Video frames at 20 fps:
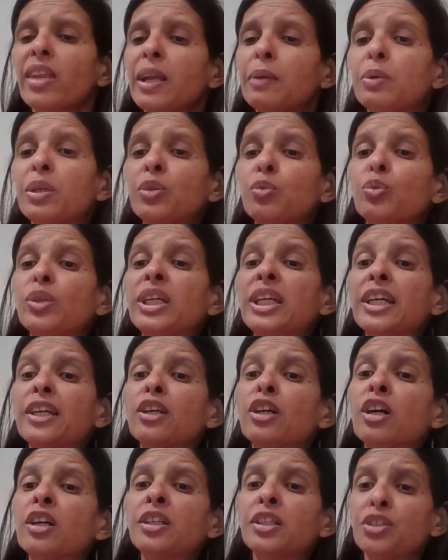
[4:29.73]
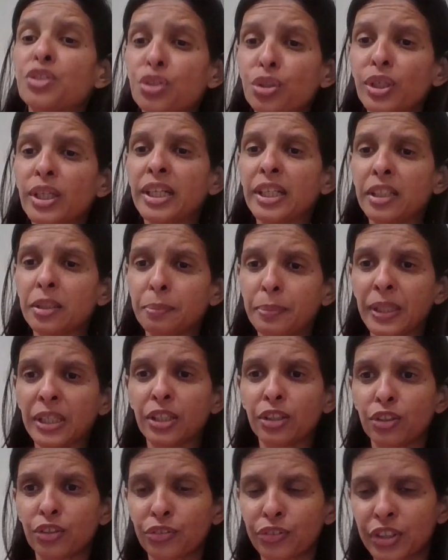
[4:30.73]
but we cannot enjoy
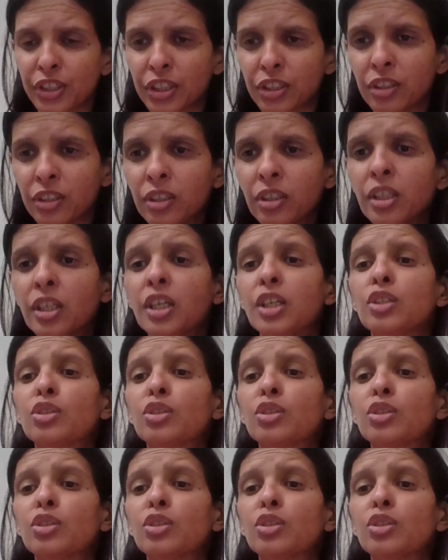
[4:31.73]
independent of Krishna.